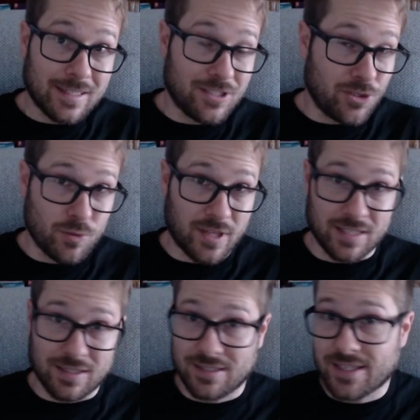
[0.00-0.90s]
Do you
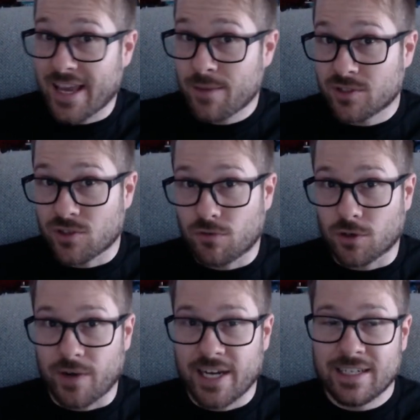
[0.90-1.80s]
think this game is
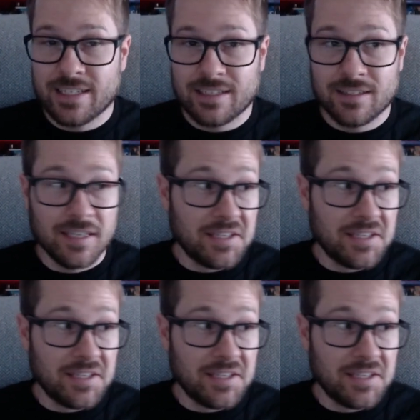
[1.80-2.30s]
overrated?